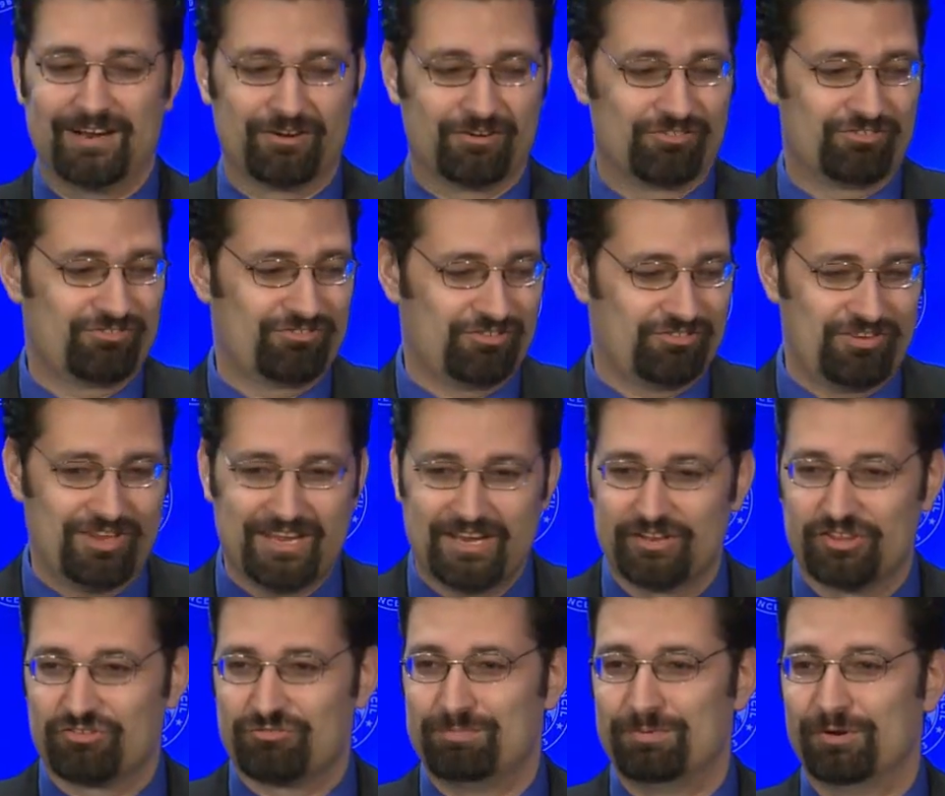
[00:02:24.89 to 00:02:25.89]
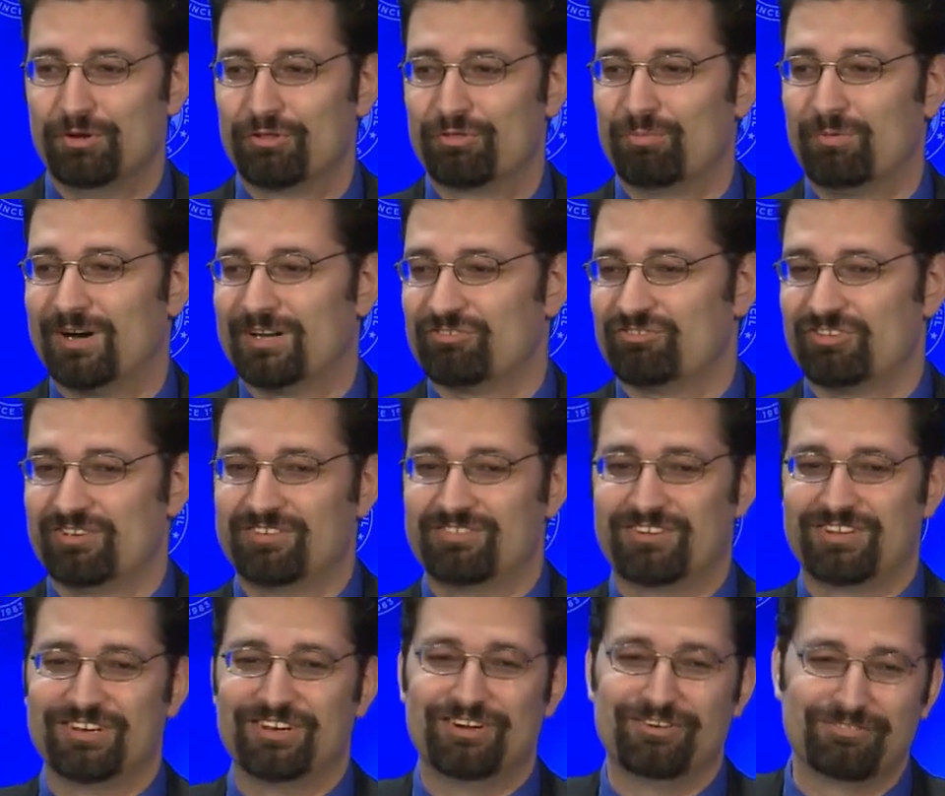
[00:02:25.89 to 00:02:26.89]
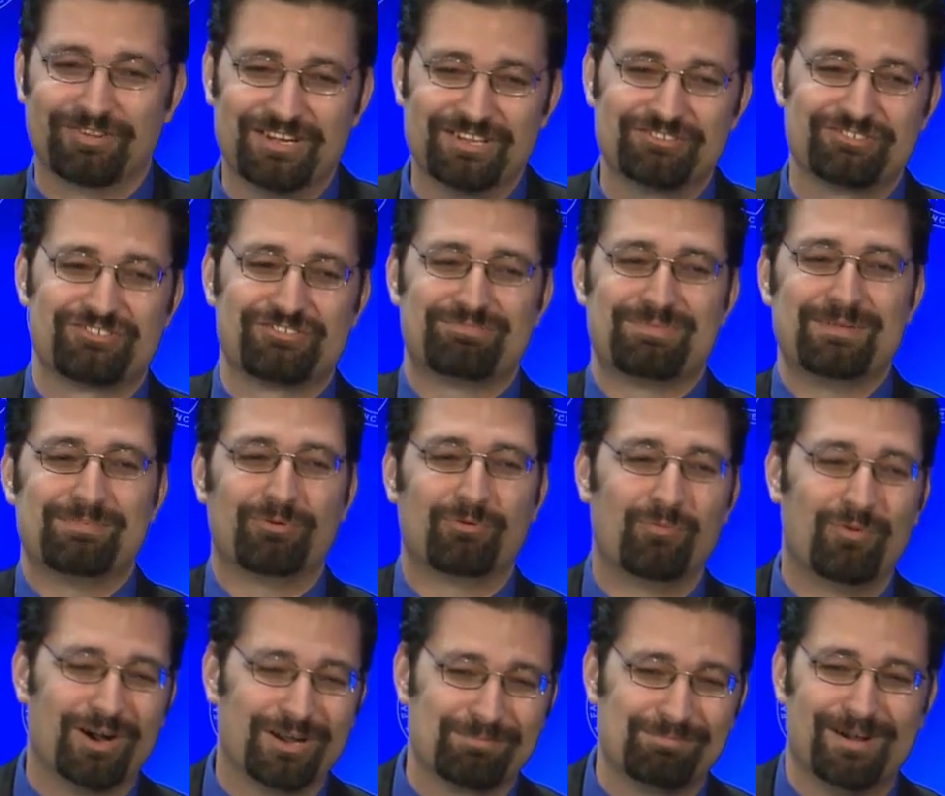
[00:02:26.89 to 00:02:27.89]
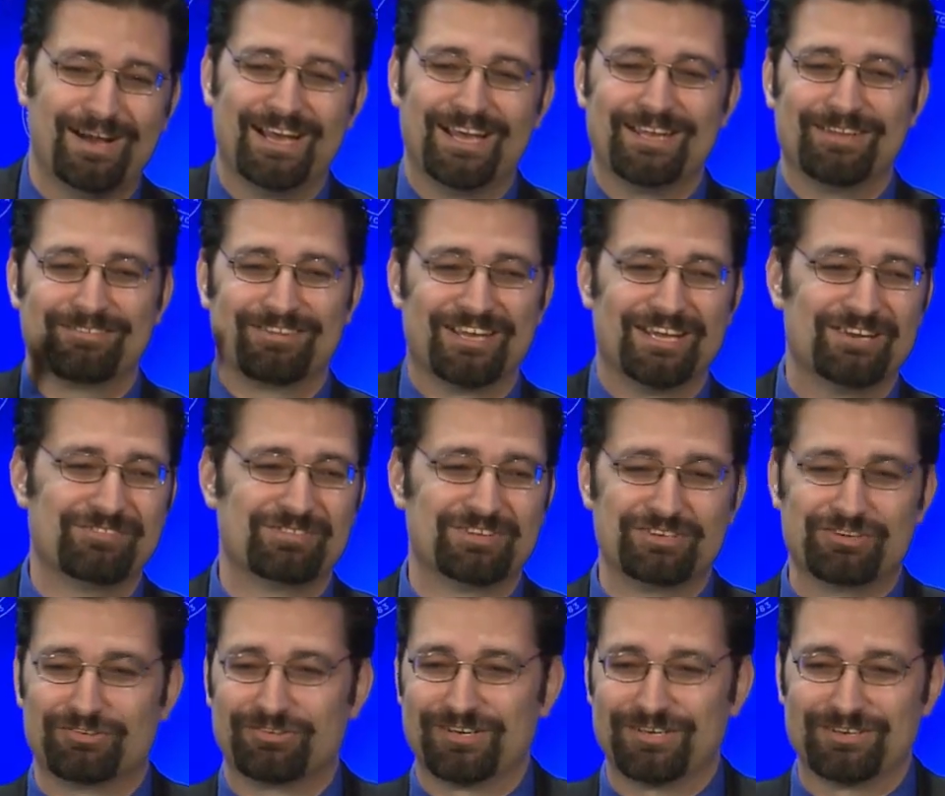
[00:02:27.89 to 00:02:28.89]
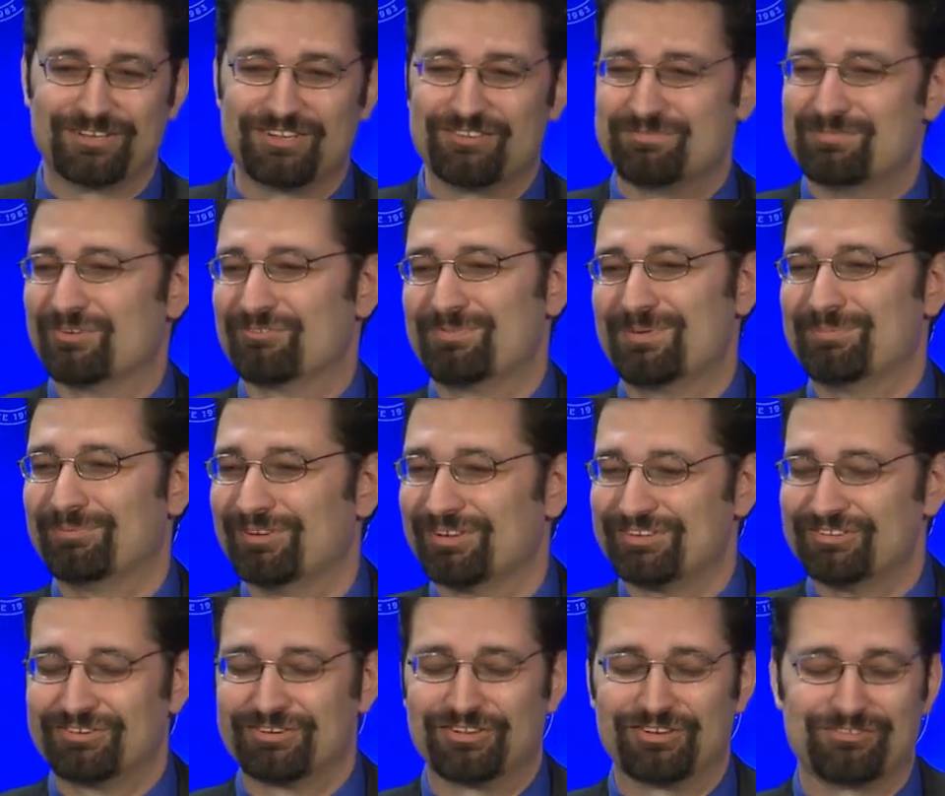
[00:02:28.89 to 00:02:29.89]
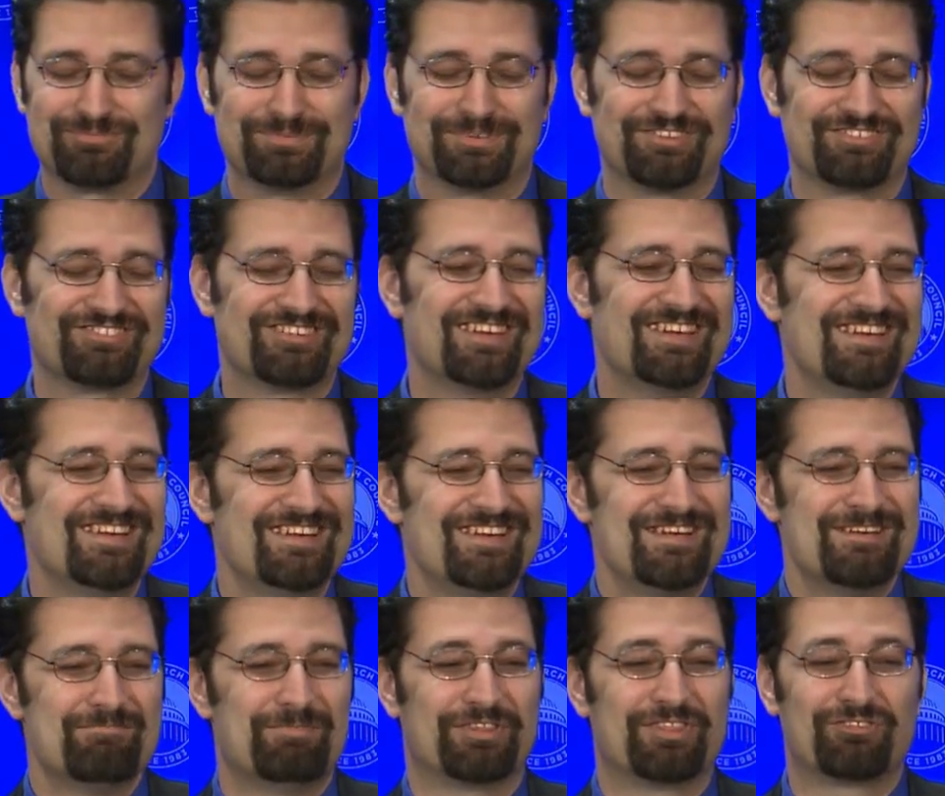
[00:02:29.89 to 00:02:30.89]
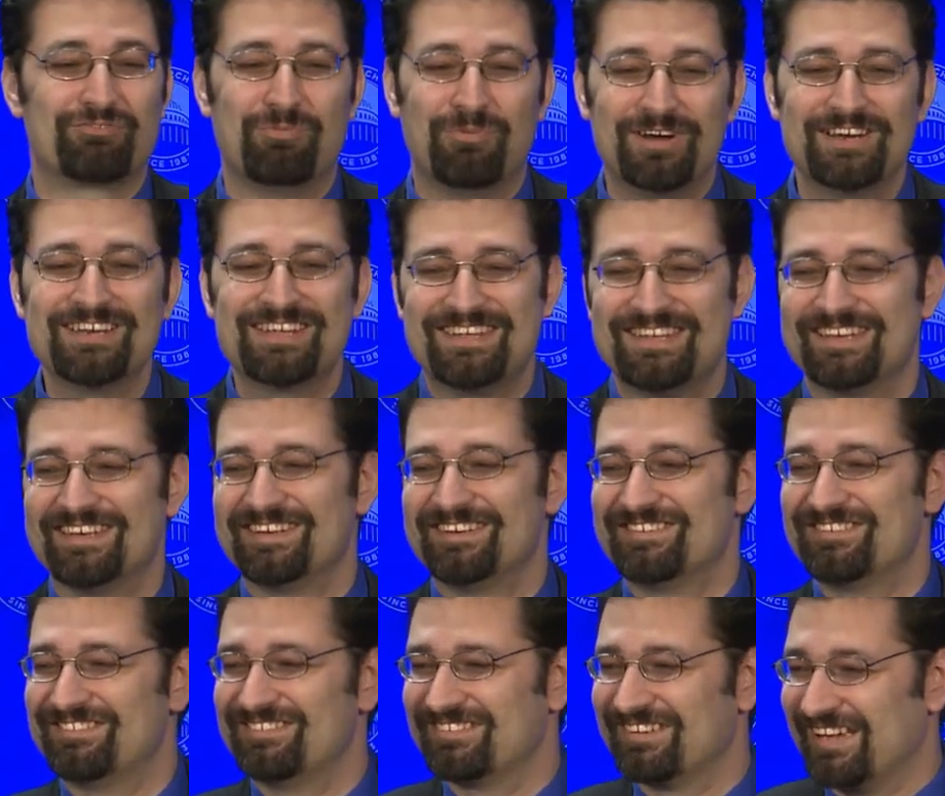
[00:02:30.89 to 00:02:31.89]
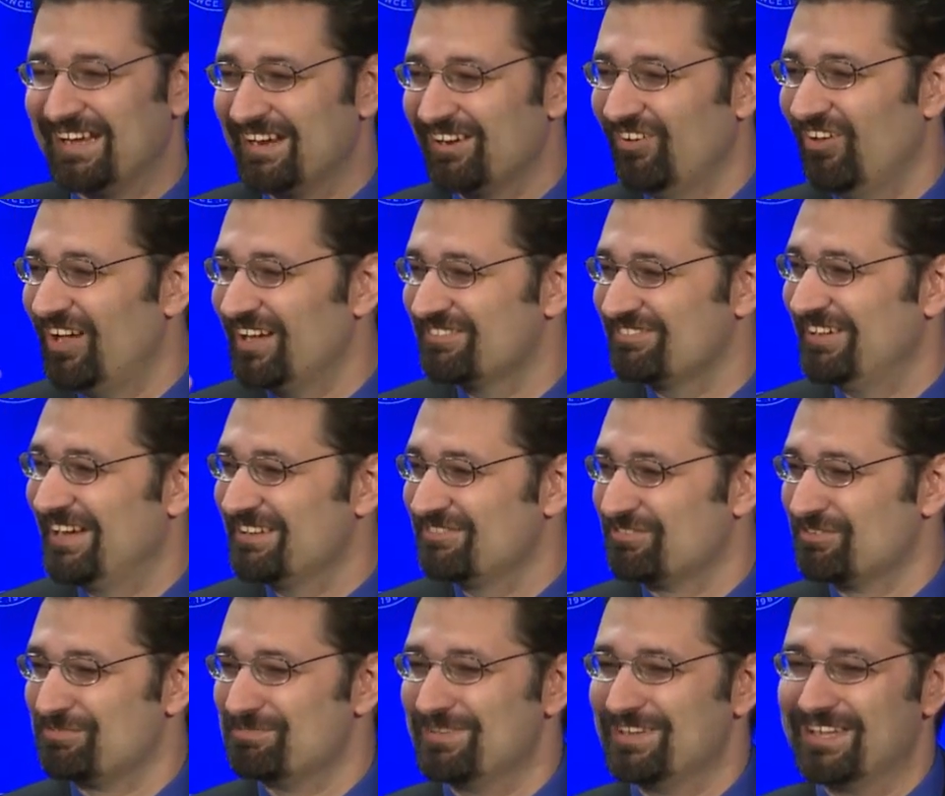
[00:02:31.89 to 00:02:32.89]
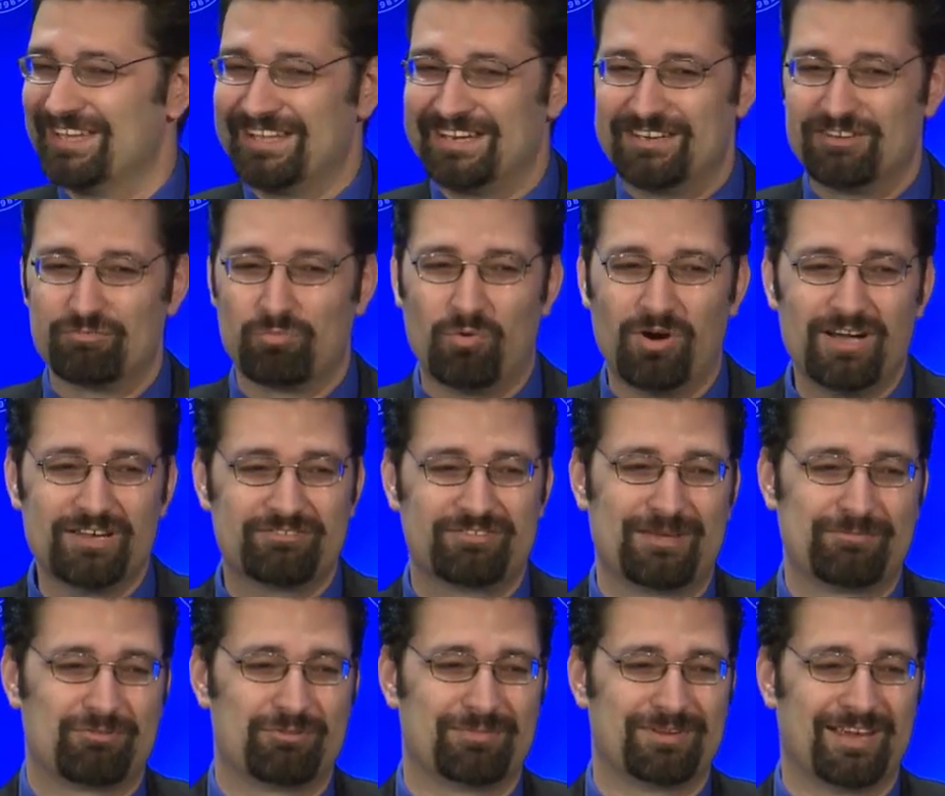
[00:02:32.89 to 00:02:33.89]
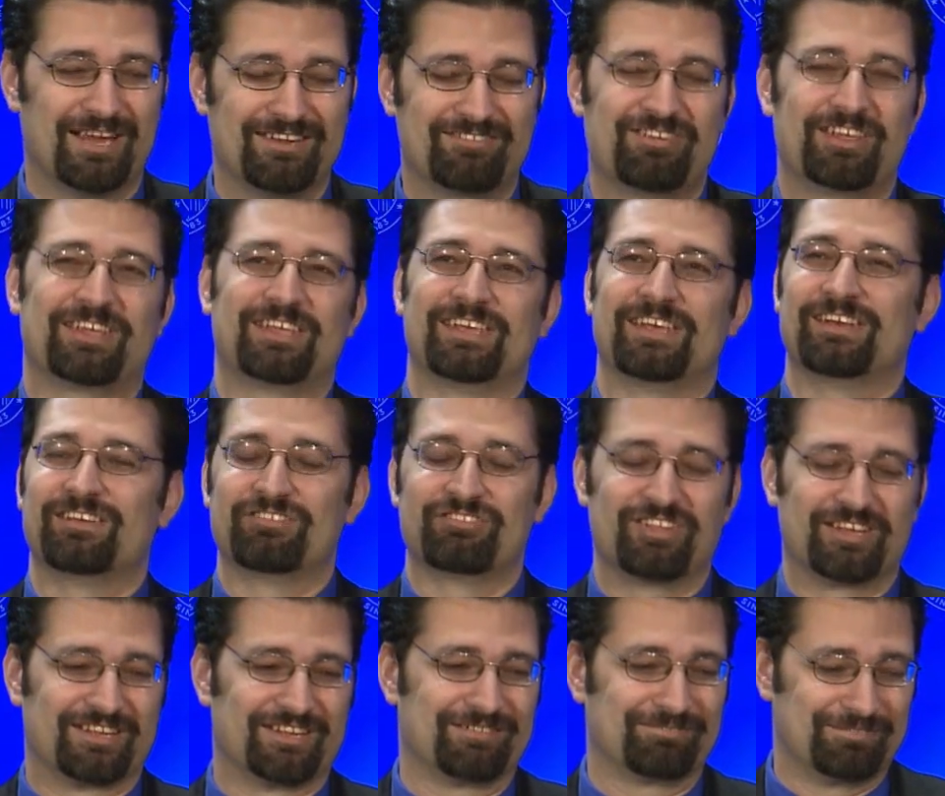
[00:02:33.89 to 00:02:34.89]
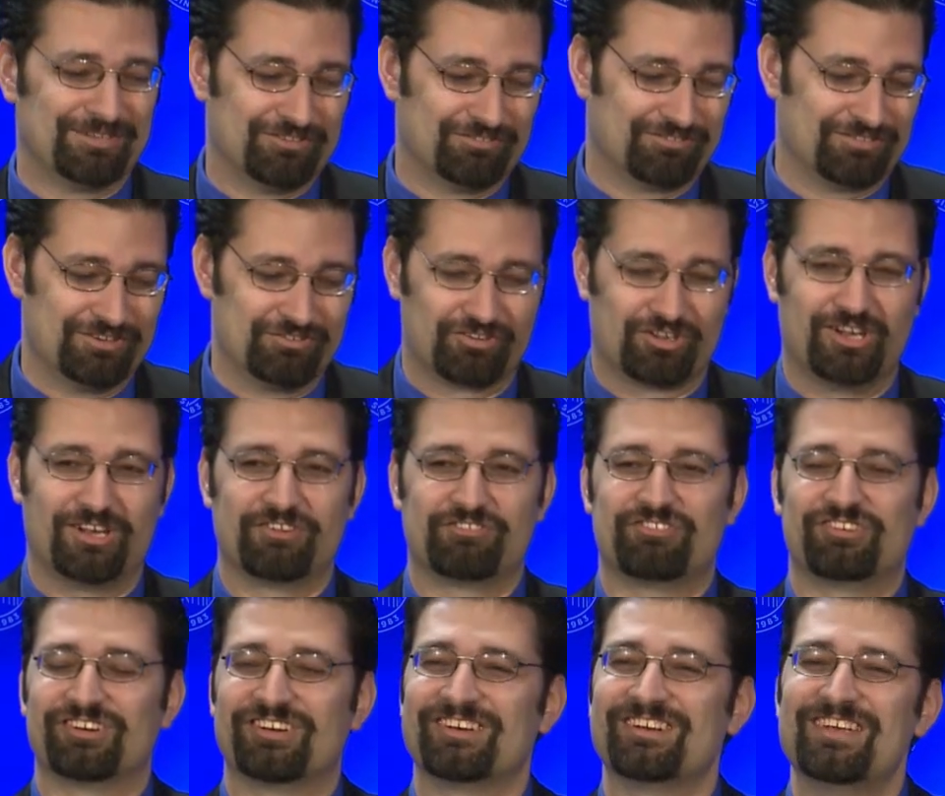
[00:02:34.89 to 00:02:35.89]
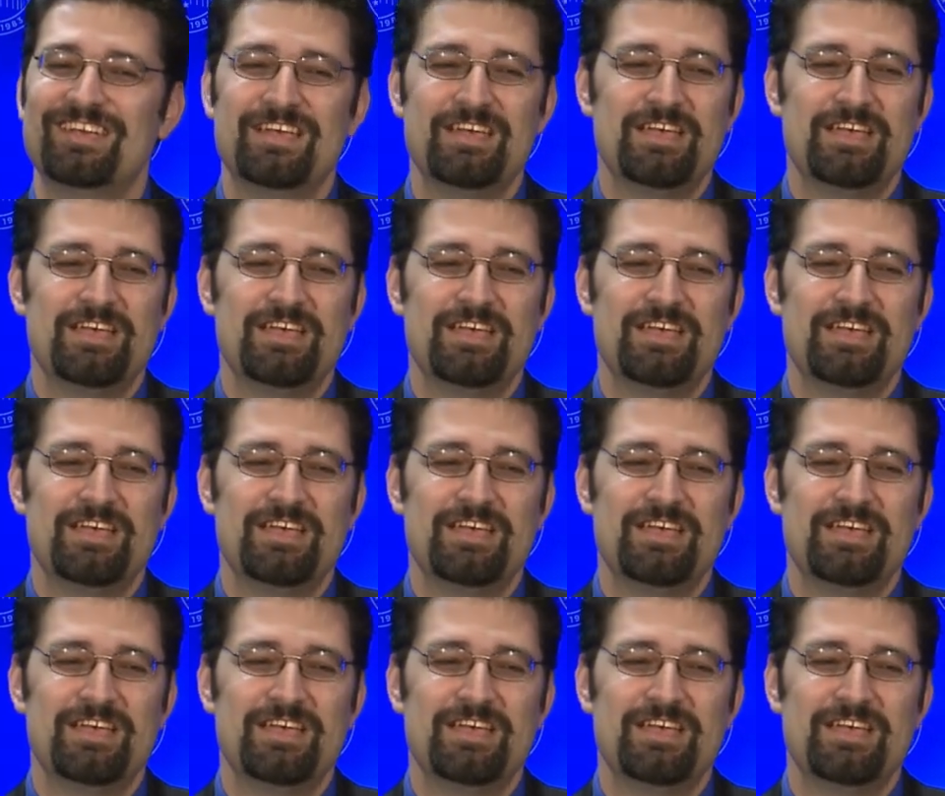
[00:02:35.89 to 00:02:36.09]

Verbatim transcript: I was just hanging out this booth watching, you know, hundreds of people walk by, kind of ignoring, because most people ignore those booths. But this one kid kind of locks eyes with me, and he walks up to me. I say kid. He's like he's a college student.